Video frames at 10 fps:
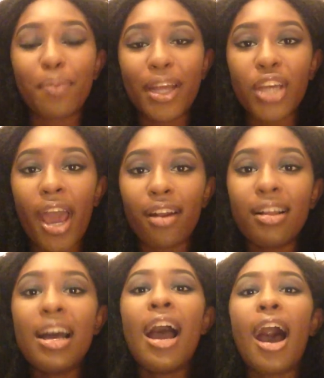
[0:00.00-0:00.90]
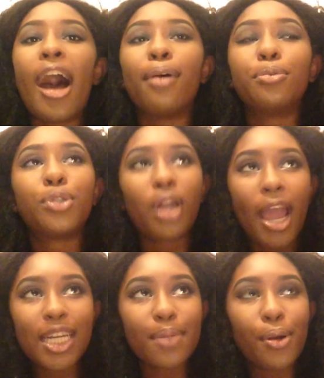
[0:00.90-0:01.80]
to my channel. I'm
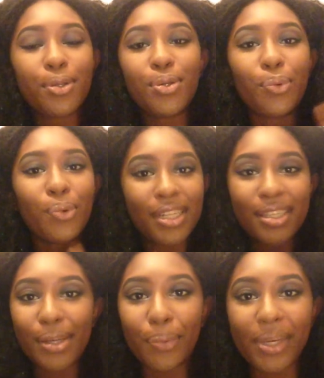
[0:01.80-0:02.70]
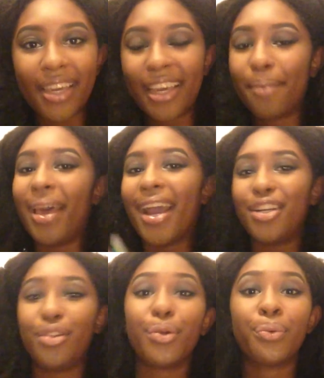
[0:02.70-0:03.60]
trying to post once a week and get back
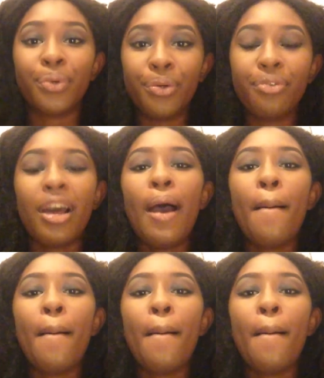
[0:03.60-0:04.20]
into the groove.